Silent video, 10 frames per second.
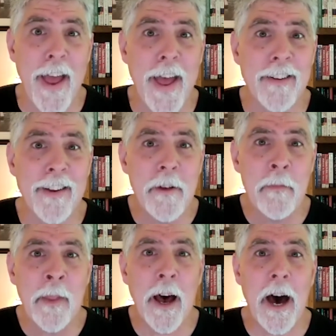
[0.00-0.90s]
And,
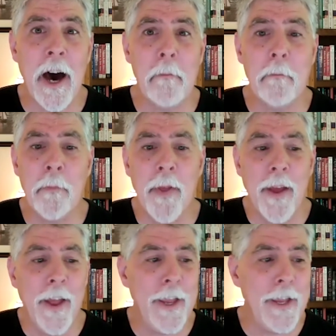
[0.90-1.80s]

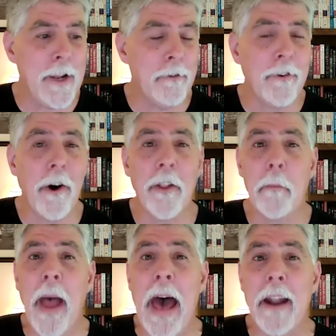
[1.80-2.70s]
with all the
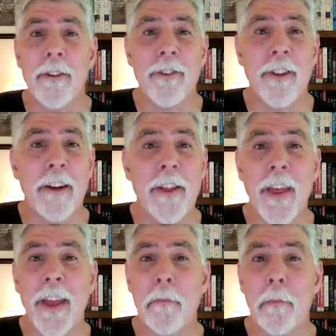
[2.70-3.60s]
patterns and
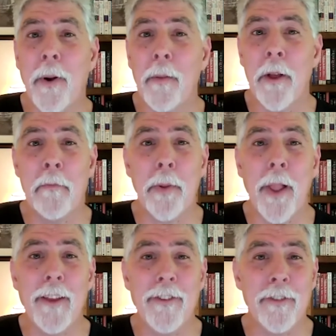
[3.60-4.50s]
everything in
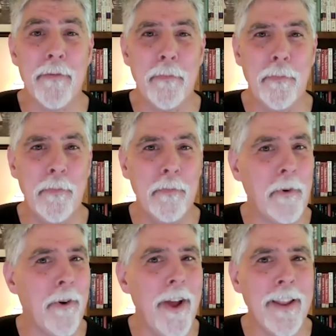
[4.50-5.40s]
place,
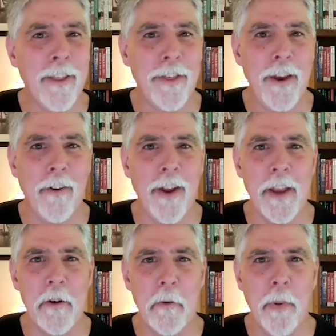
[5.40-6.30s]
great in
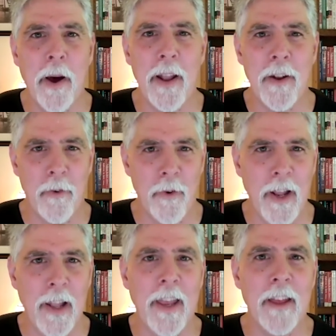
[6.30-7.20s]
theory, but it
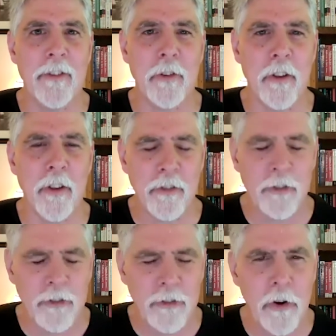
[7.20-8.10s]
really is
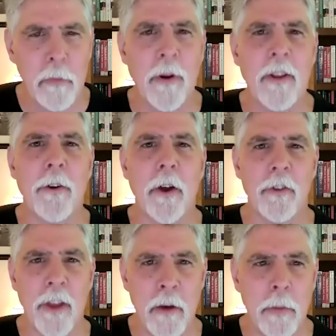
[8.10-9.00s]
super
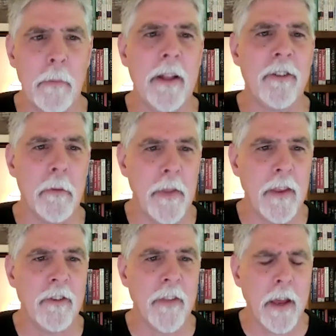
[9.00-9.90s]
difficult to implement some of
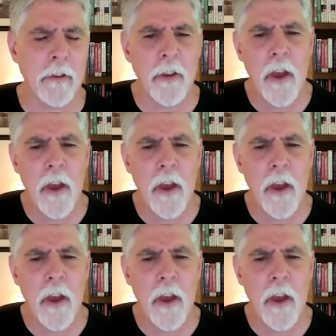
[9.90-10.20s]
these things.